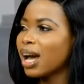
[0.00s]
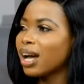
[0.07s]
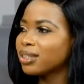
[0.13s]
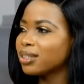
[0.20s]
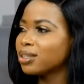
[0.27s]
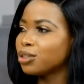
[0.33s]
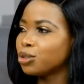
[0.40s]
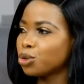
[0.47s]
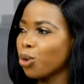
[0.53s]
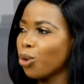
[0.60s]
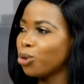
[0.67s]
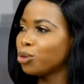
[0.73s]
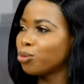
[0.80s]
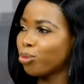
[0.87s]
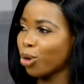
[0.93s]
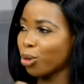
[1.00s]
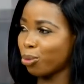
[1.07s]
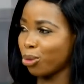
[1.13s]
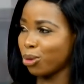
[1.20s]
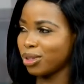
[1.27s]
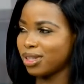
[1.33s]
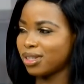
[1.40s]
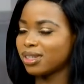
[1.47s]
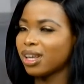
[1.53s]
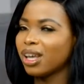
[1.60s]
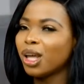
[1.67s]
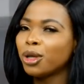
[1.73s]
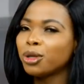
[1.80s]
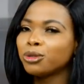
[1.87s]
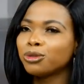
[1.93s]
has its own purpose.
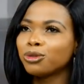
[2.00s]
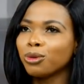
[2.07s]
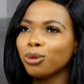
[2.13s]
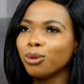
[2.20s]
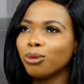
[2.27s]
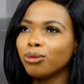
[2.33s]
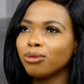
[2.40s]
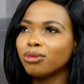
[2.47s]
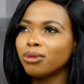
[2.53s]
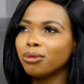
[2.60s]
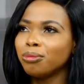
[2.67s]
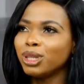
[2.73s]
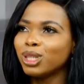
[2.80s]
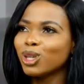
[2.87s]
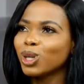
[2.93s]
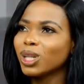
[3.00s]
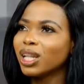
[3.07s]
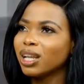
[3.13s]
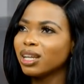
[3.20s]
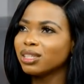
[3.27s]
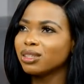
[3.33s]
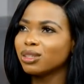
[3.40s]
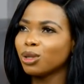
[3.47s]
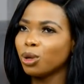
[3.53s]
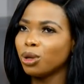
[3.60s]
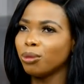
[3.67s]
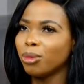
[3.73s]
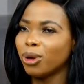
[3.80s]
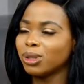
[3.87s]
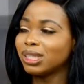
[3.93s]
Exactly. So Miss Hot Legs is all
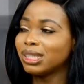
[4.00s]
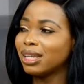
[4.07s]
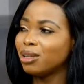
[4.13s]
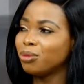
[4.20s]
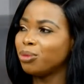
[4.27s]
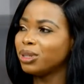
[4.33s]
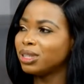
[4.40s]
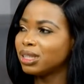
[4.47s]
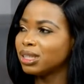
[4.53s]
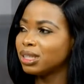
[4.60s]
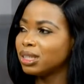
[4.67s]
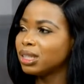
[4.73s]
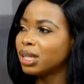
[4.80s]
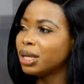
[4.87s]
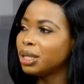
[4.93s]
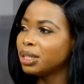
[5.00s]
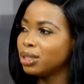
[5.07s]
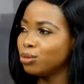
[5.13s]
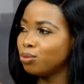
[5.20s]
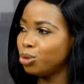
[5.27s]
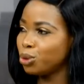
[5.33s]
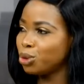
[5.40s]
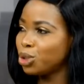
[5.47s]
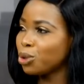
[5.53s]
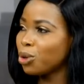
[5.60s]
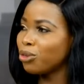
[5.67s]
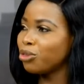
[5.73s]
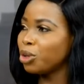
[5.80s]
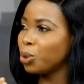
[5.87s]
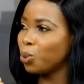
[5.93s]
about celebrating the beauty
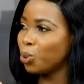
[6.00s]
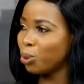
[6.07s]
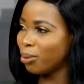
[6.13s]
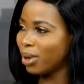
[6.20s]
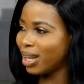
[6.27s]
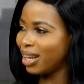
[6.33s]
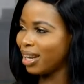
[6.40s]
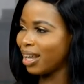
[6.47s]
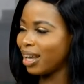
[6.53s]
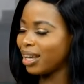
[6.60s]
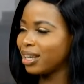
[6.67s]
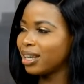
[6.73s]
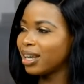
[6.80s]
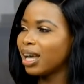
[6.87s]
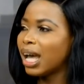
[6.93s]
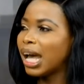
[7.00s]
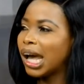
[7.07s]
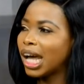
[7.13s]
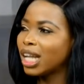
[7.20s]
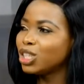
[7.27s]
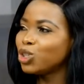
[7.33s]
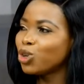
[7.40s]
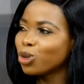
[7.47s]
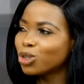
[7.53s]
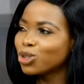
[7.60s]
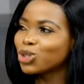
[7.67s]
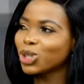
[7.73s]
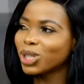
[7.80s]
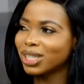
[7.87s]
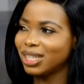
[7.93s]
of a woman leg and not
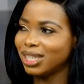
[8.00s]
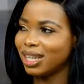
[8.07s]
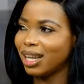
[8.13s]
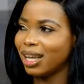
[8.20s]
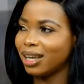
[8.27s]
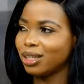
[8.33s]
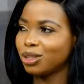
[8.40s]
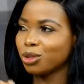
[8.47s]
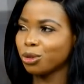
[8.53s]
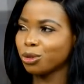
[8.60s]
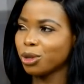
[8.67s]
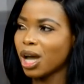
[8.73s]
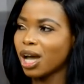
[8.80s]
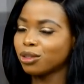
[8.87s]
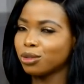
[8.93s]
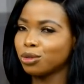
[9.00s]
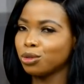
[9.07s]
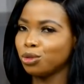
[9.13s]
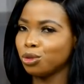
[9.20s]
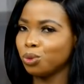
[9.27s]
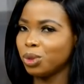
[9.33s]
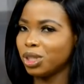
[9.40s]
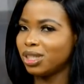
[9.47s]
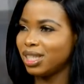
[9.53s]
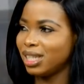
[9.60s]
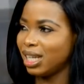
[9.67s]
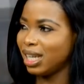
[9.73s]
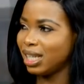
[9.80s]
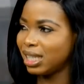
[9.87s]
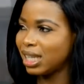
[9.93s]
just the leg. It mm -hmm. also mm-hmm. has to do with the
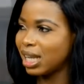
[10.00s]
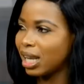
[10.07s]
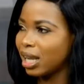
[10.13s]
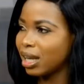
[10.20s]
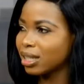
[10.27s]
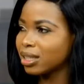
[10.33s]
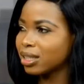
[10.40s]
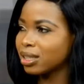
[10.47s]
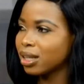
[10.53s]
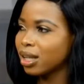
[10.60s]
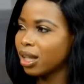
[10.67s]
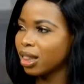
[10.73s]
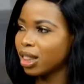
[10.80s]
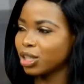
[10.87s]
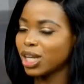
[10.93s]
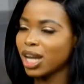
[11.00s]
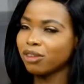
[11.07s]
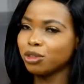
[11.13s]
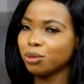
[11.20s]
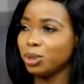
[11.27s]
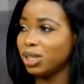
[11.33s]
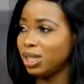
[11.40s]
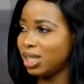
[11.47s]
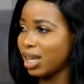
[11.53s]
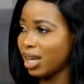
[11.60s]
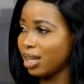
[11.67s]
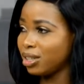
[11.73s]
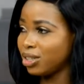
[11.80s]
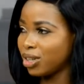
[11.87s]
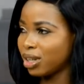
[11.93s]
intellect, okay. that you have to be
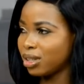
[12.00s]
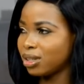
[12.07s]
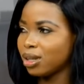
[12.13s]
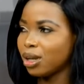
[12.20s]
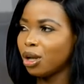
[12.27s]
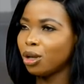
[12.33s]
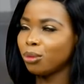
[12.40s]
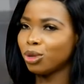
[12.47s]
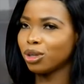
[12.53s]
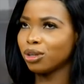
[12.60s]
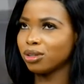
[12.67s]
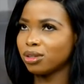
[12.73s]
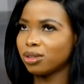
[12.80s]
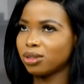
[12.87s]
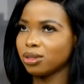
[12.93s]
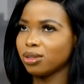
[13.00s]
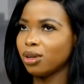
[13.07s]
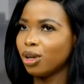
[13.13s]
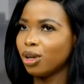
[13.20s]
intelligent because